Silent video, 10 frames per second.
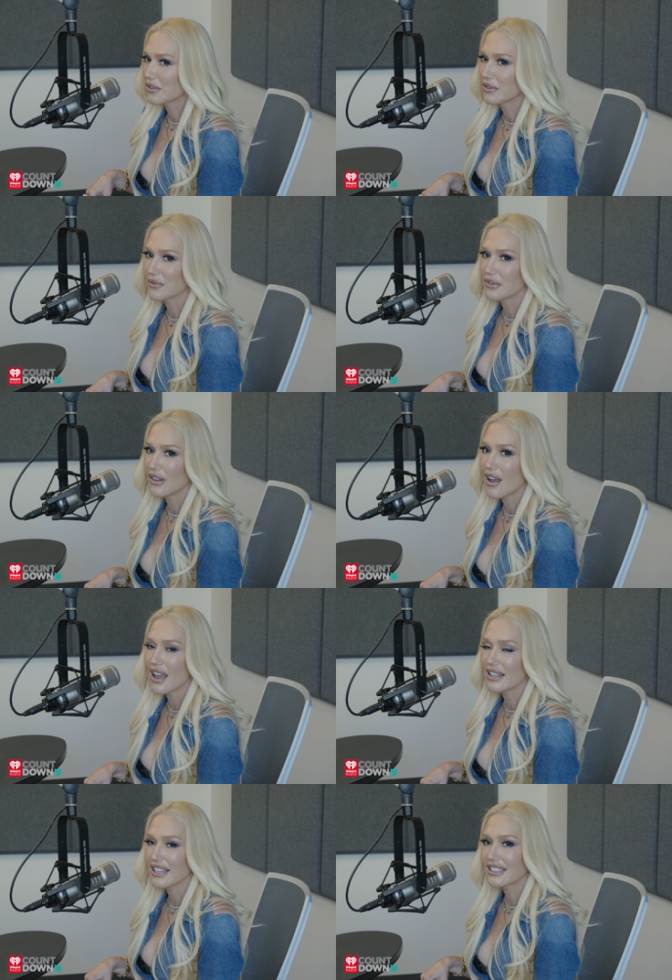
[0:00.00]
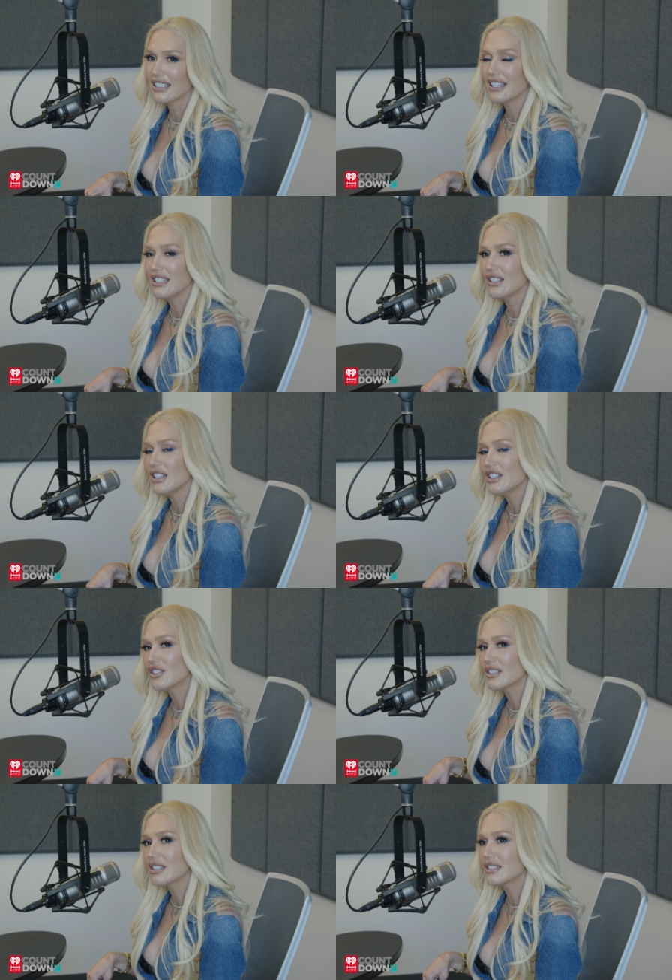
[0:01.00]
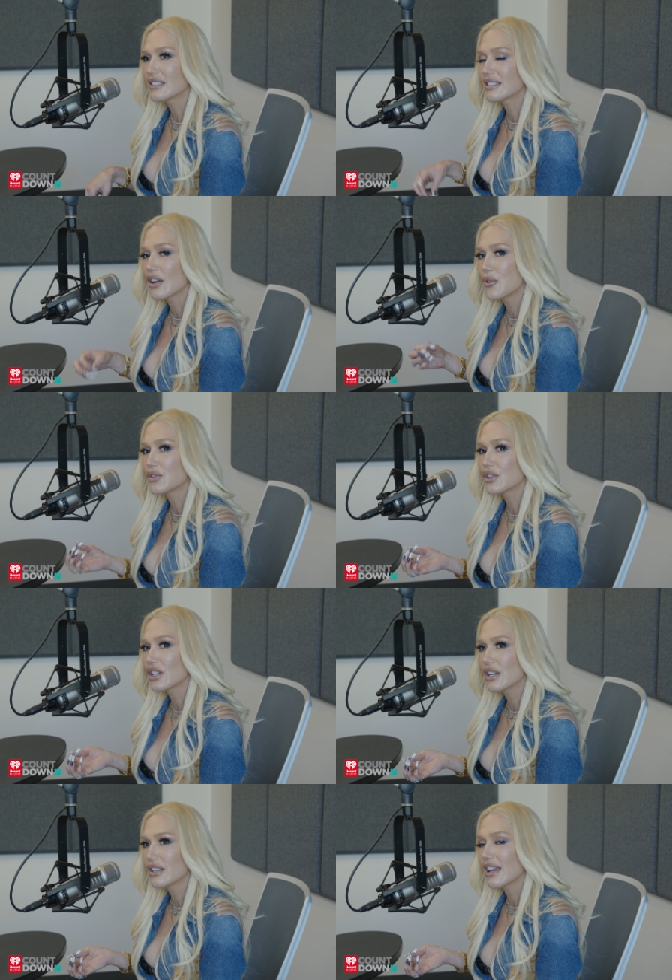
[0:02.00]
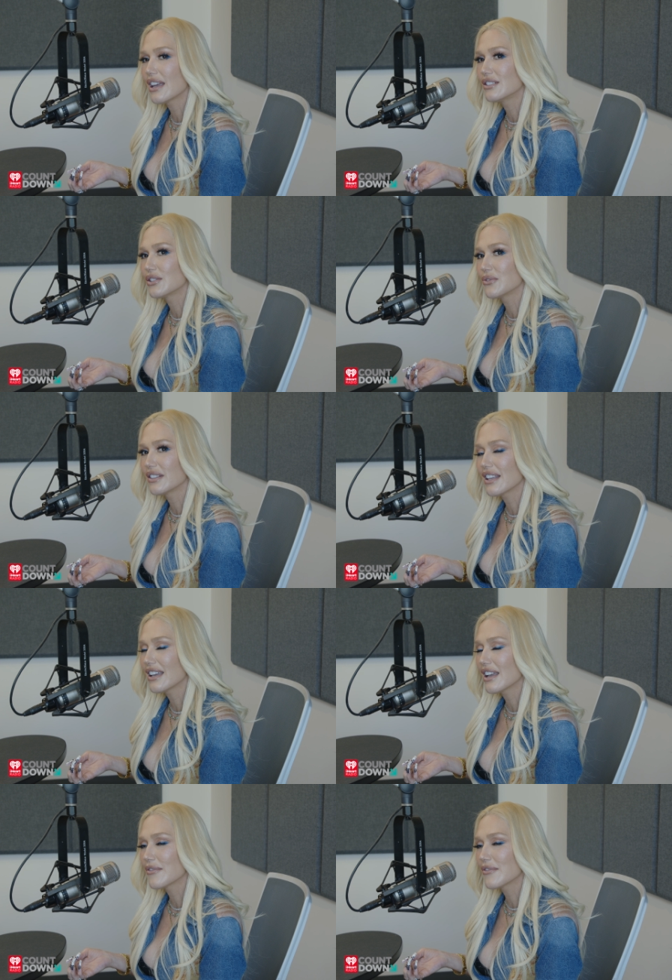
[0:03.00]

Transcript: going through a lot, and like he he just is so good at doing that.